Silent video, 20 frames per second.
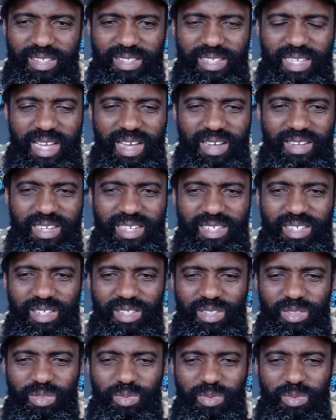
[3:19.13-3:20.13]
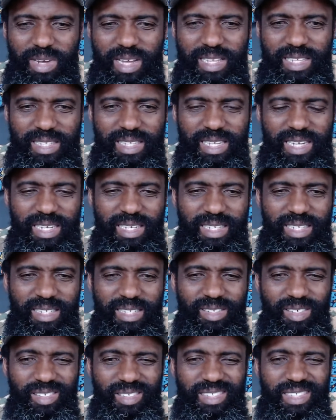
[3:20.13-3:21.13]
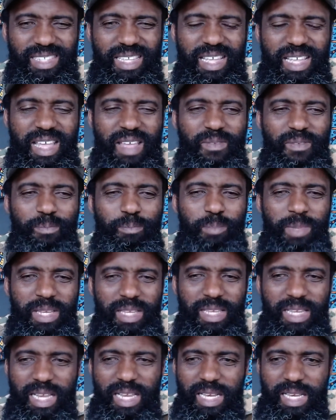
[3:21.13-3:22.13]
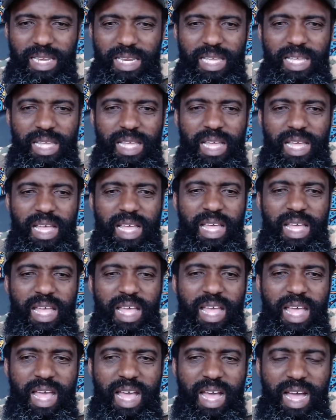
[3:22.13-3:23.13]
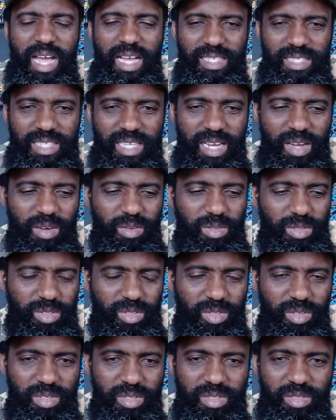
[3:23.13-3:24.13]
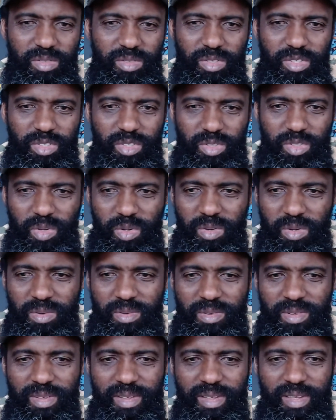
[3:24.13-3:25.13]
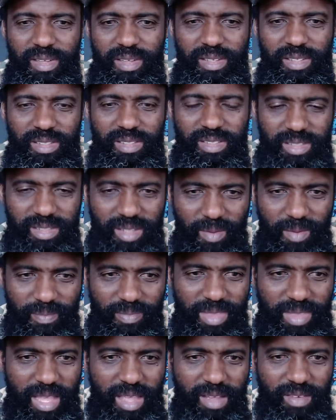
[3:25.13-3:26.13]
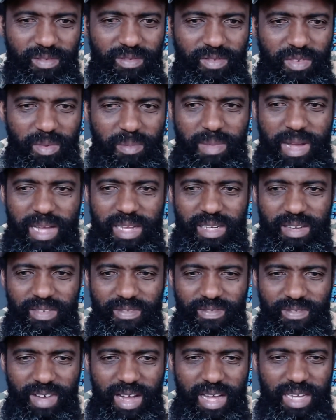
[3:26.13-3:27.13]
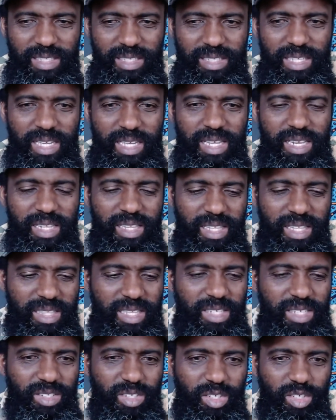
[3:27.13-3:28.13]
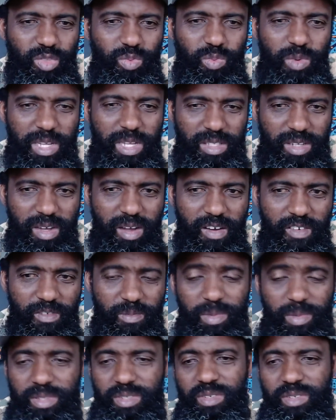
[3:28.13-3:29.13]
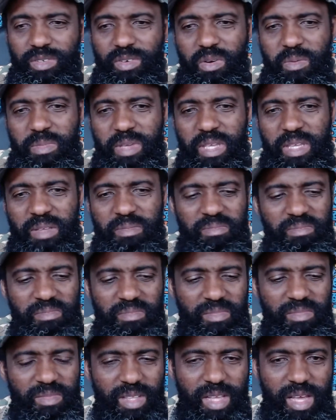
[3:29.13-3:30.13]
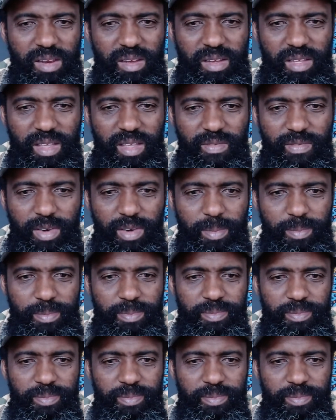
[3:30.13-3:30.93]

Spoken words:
See how they just went and just immediately I said I was going to show something from my device, the thing just went off. But you know me, I don't give up.